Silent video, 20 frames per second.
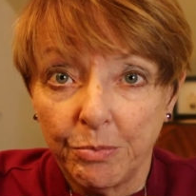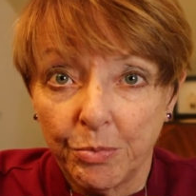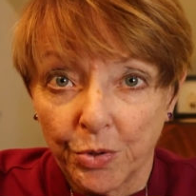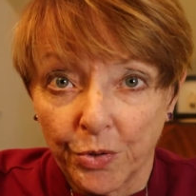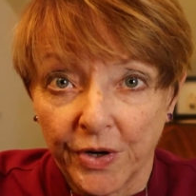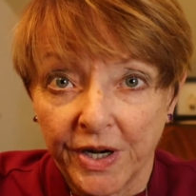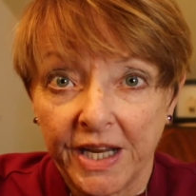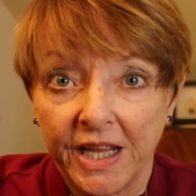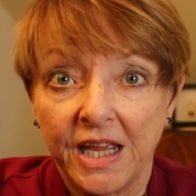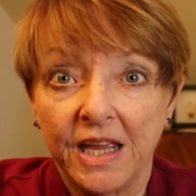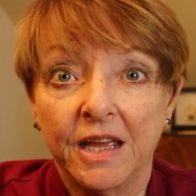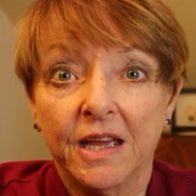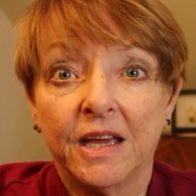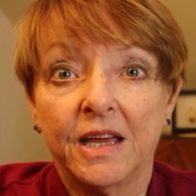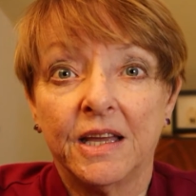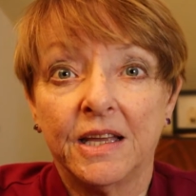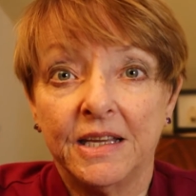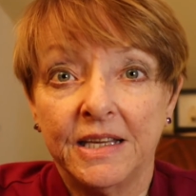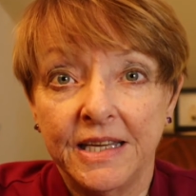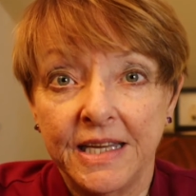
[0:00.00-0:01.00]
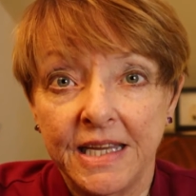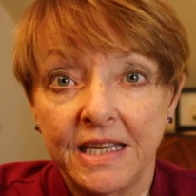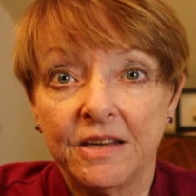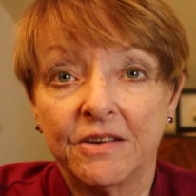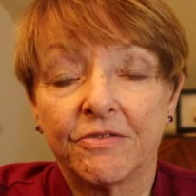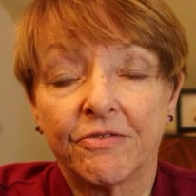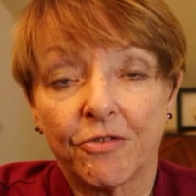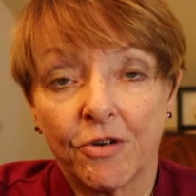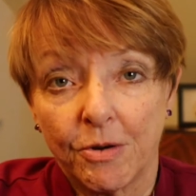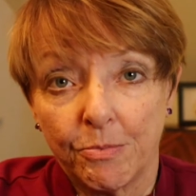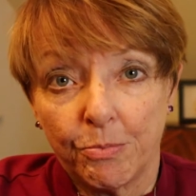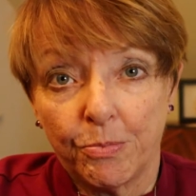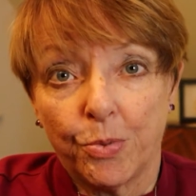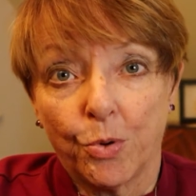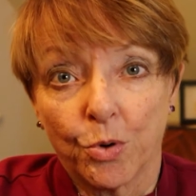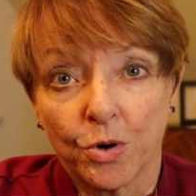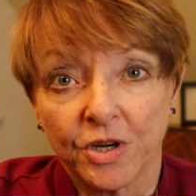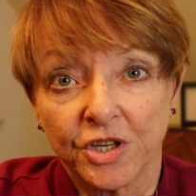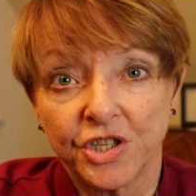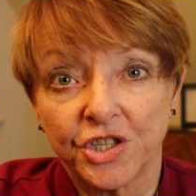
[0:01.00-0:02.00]
pretty, neat front
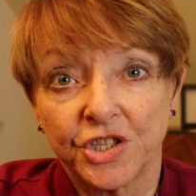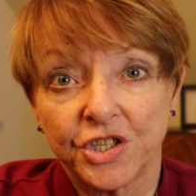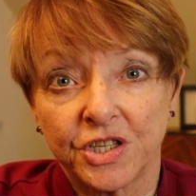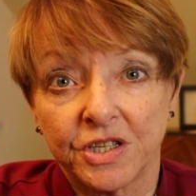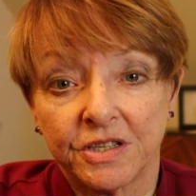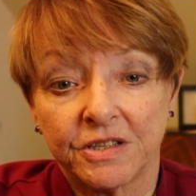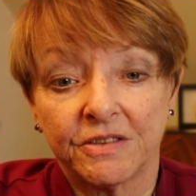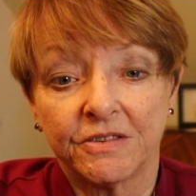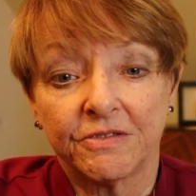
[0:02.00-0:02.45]
porch,